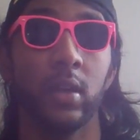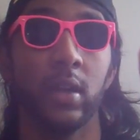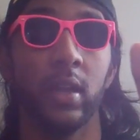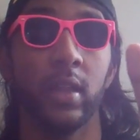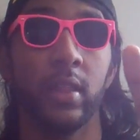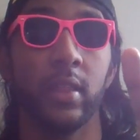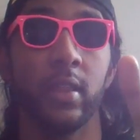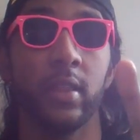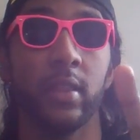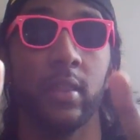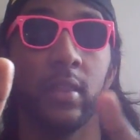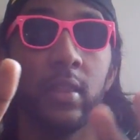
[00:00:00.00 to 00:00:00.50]

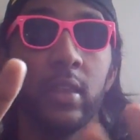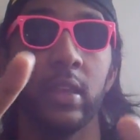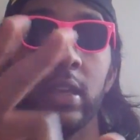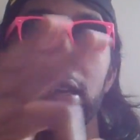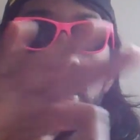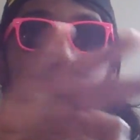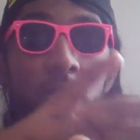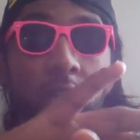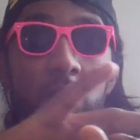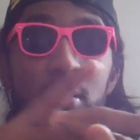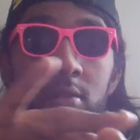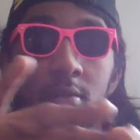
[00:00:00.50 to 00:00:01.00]
And then
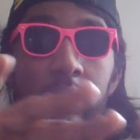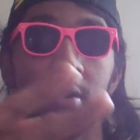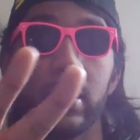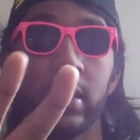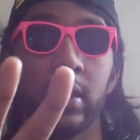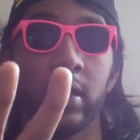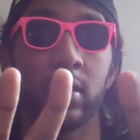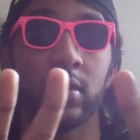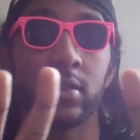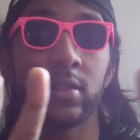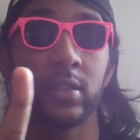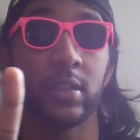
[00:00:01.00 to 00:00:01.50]
these
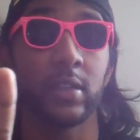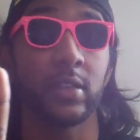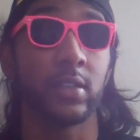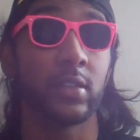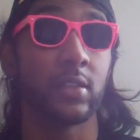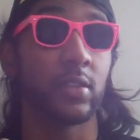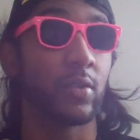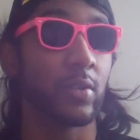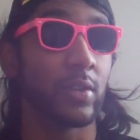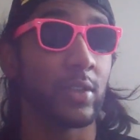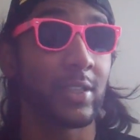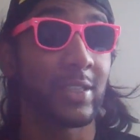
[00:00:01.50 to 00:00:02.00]
three are 6s.
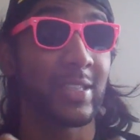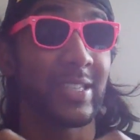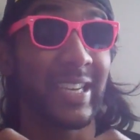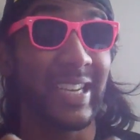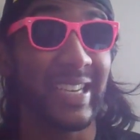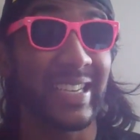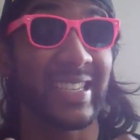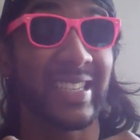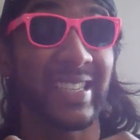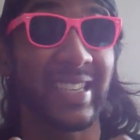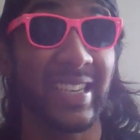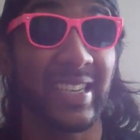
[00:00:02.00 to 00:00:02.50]
So
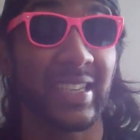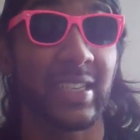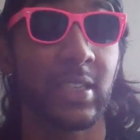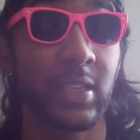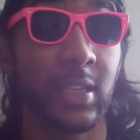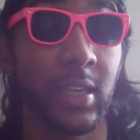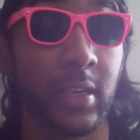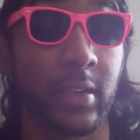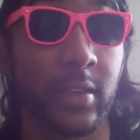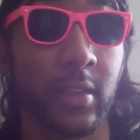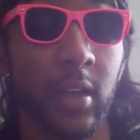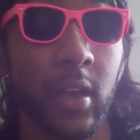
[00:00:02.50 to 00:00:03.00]

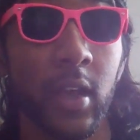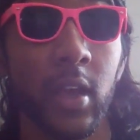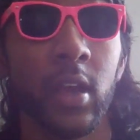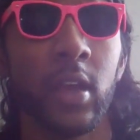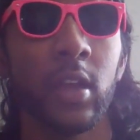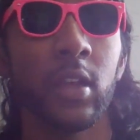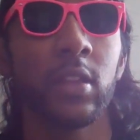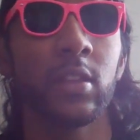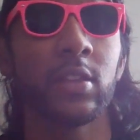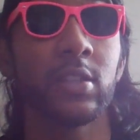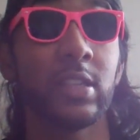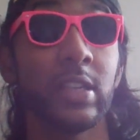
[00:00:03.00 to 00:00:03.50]
666.
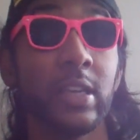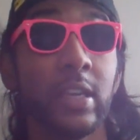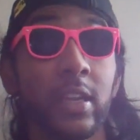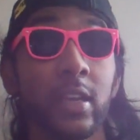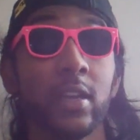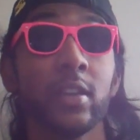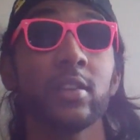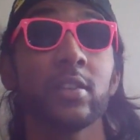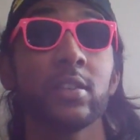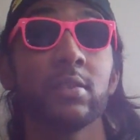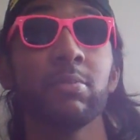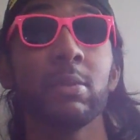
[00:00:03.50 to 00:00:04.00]

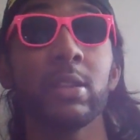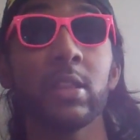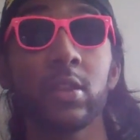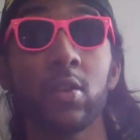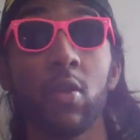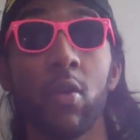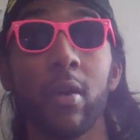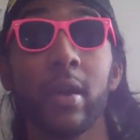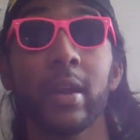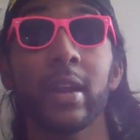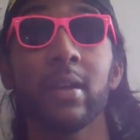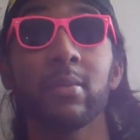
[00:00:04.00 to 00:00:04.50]
Cena's been
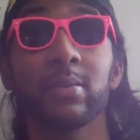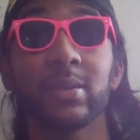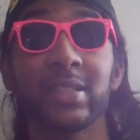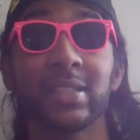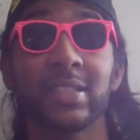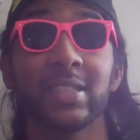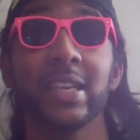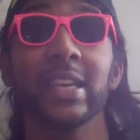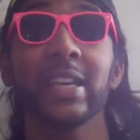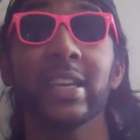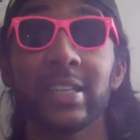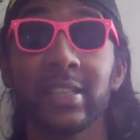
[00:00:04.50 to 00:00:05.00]
throwing up
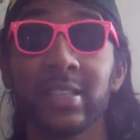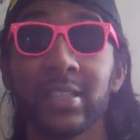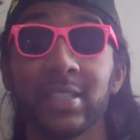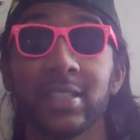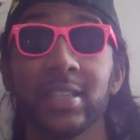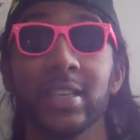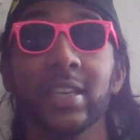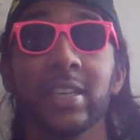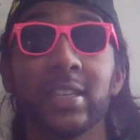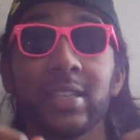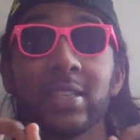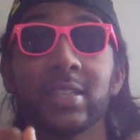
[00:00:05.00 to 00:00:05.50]

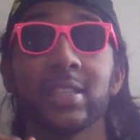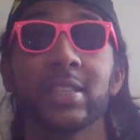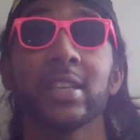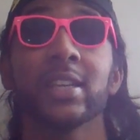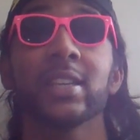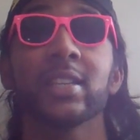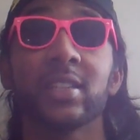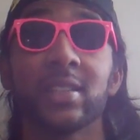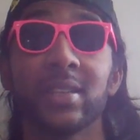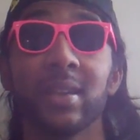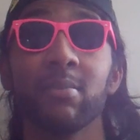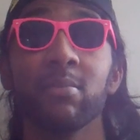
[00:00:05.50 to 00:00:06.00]

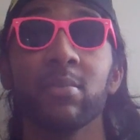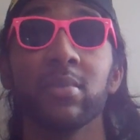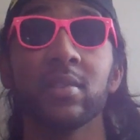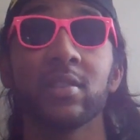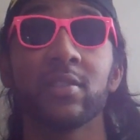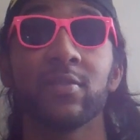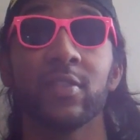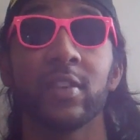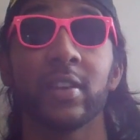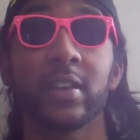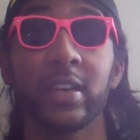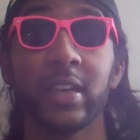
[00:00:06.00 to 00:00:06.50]
666
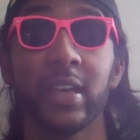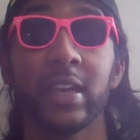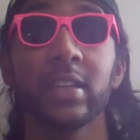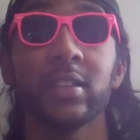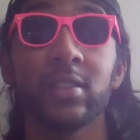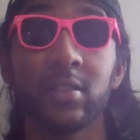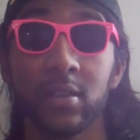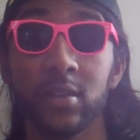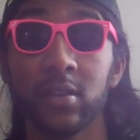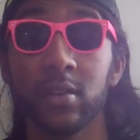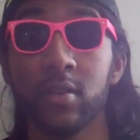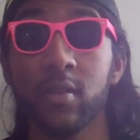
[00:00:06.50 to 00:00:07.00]
symbols for
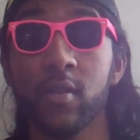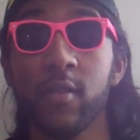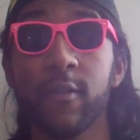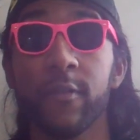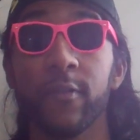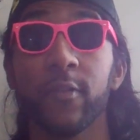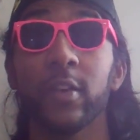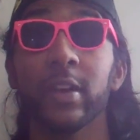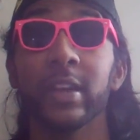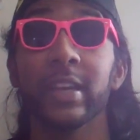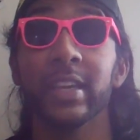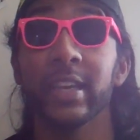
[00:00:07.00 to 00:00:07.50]
kids to do
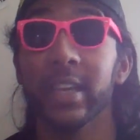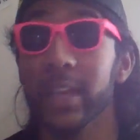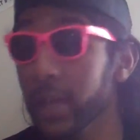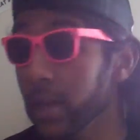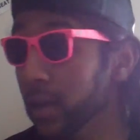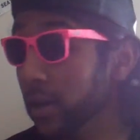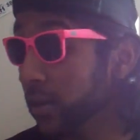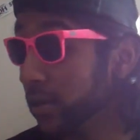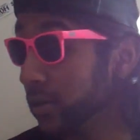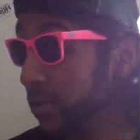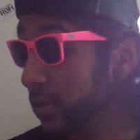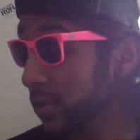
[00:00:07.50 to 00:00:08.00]
for
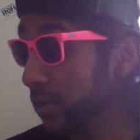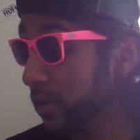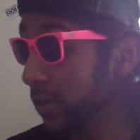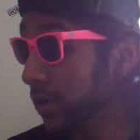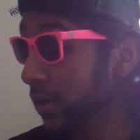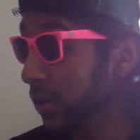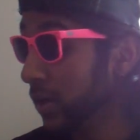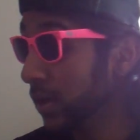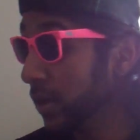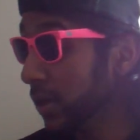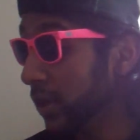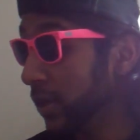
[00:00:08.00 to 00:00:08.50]
years.
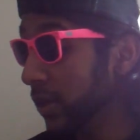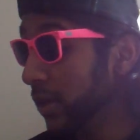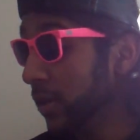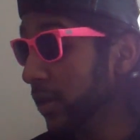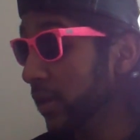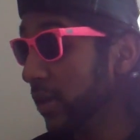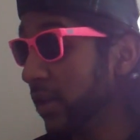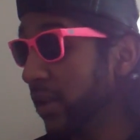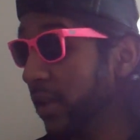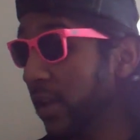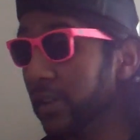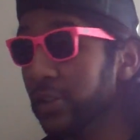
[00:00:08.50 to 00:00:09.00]

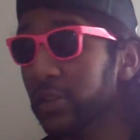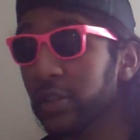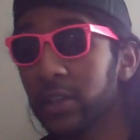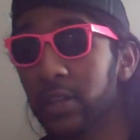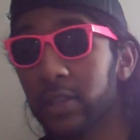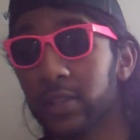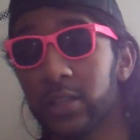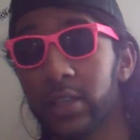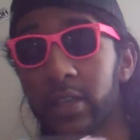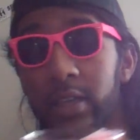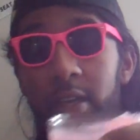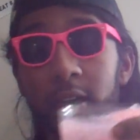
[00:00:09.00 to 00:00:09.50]
As you can
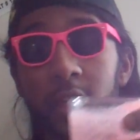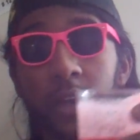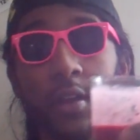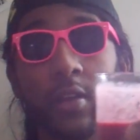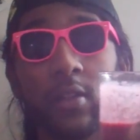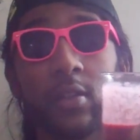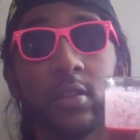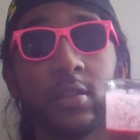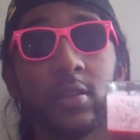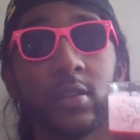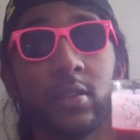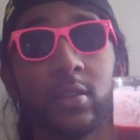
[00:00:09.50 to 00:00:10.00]
see here,
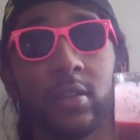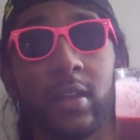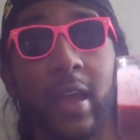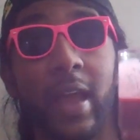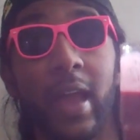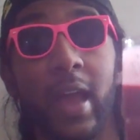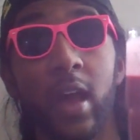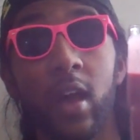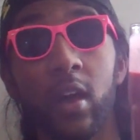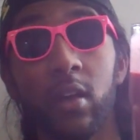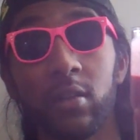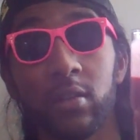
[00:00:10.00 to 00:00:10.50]
this is a
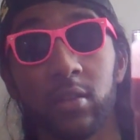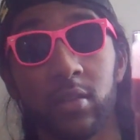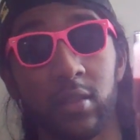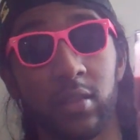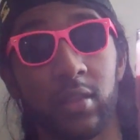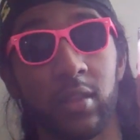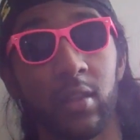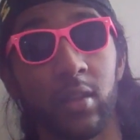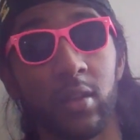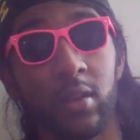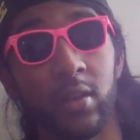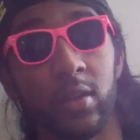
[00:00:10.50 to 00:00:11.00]

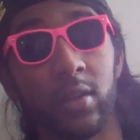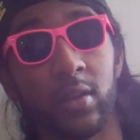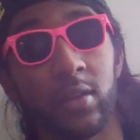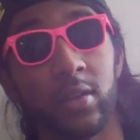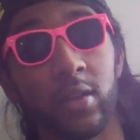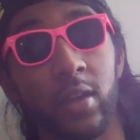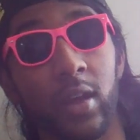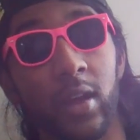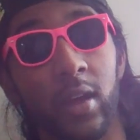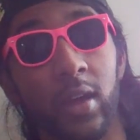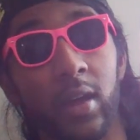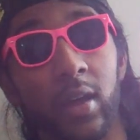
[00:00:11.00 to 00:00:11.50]
health
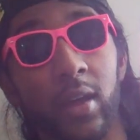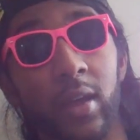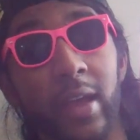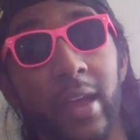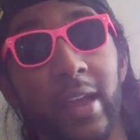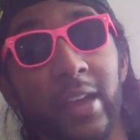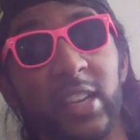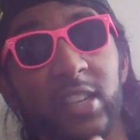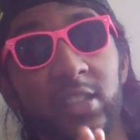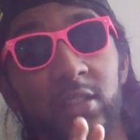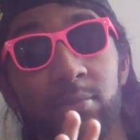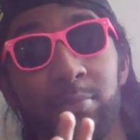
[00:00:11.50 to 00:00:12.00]

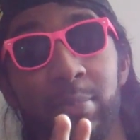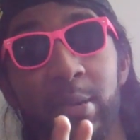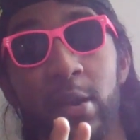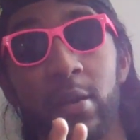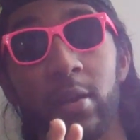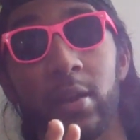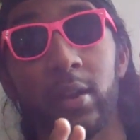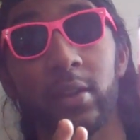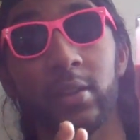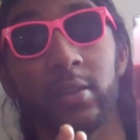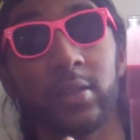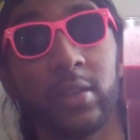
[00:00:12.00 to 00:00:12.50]

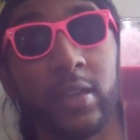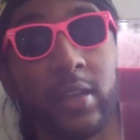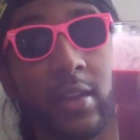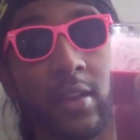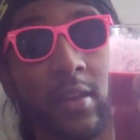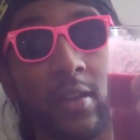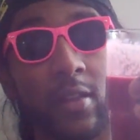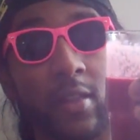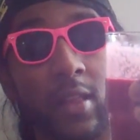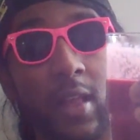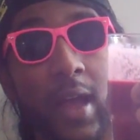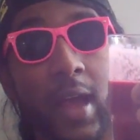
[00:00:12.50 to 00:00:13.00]
experience in
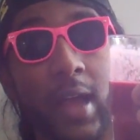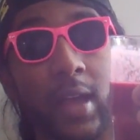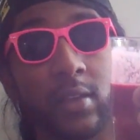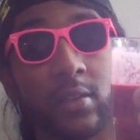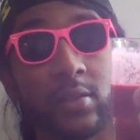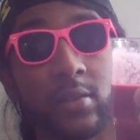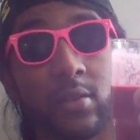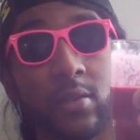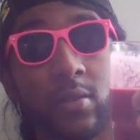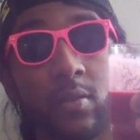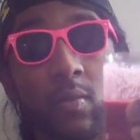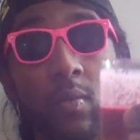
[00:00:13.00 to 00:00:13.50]
a
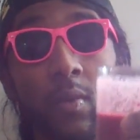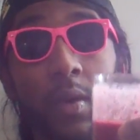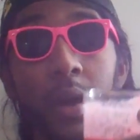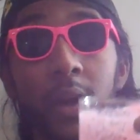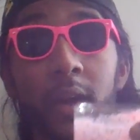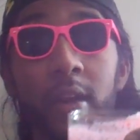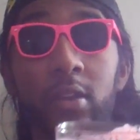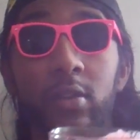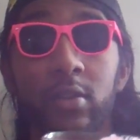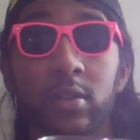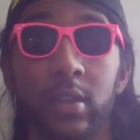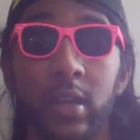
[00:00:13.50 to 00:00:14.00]
glass. Why
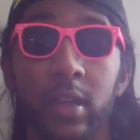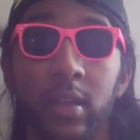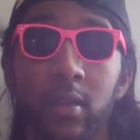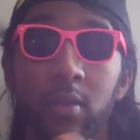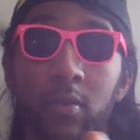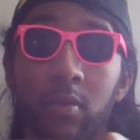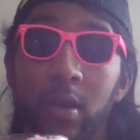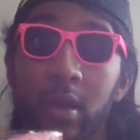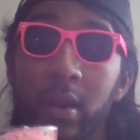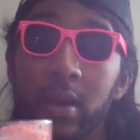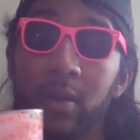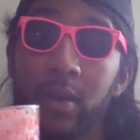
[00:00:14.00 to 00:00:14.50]
do you say
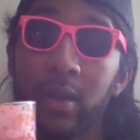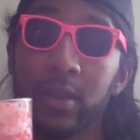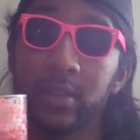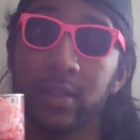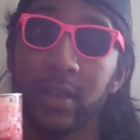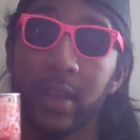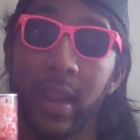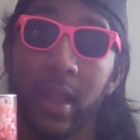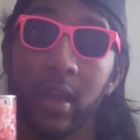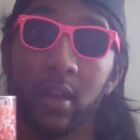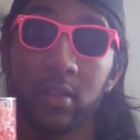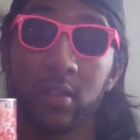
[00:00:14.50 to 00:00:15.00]
that? Why do I
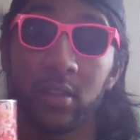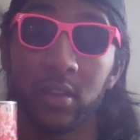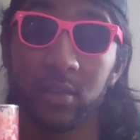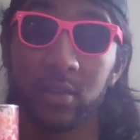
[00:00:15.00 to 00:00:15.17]
say health